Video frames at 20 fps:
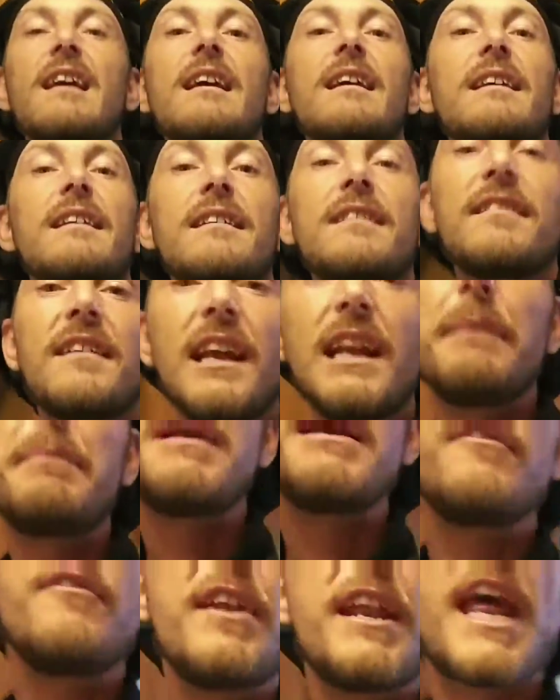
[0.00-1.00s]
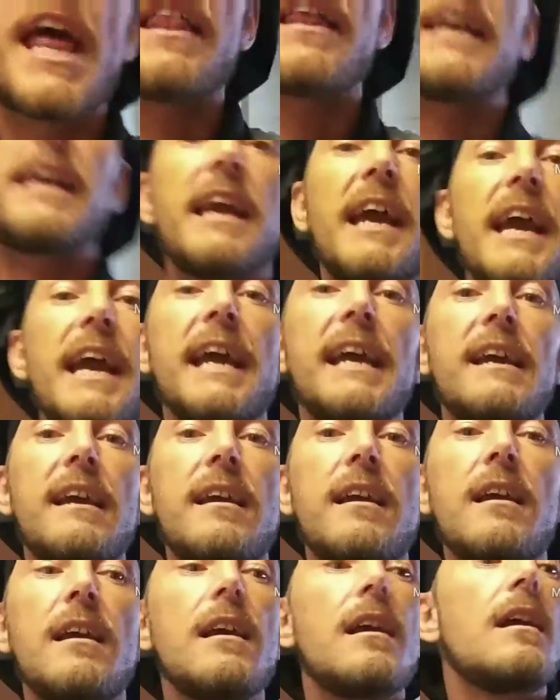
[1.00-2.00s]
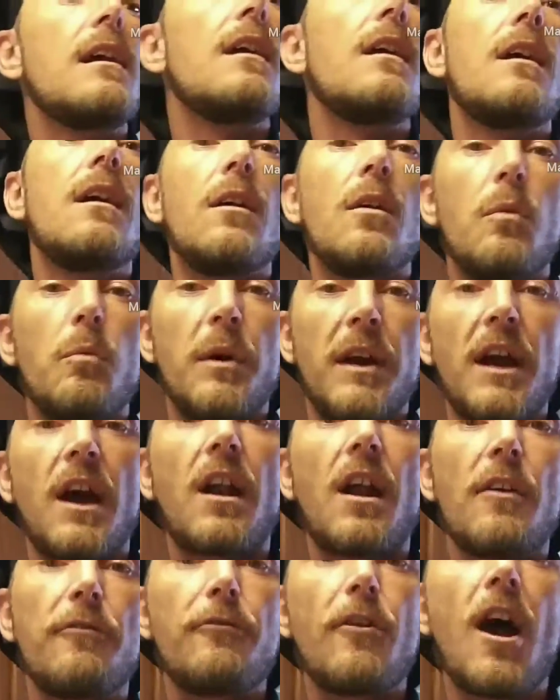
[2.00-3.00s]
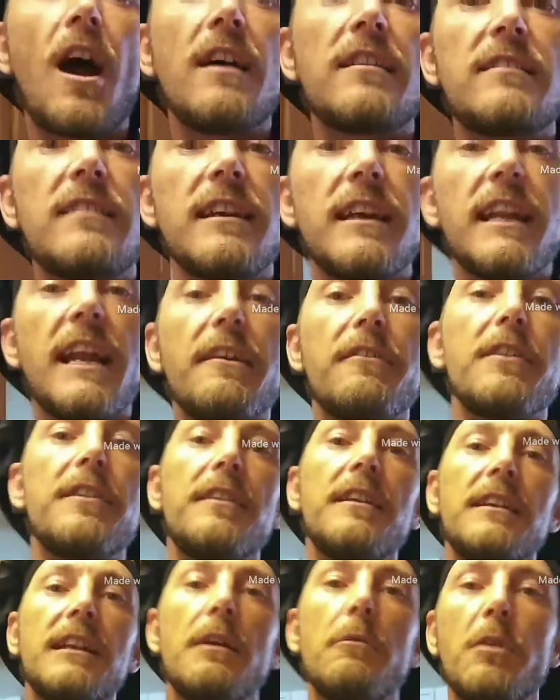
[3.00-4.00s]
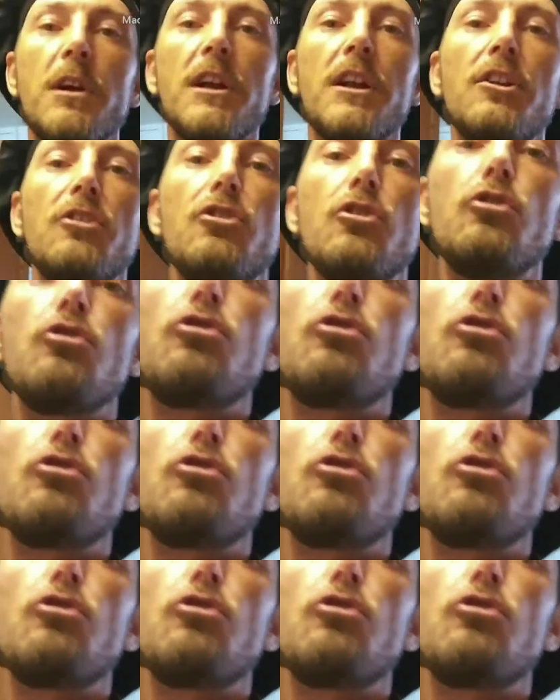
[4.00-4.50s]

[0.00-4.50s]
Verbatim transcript: It's gonna be a vanilla cake. We got our frosting and everything that we're going to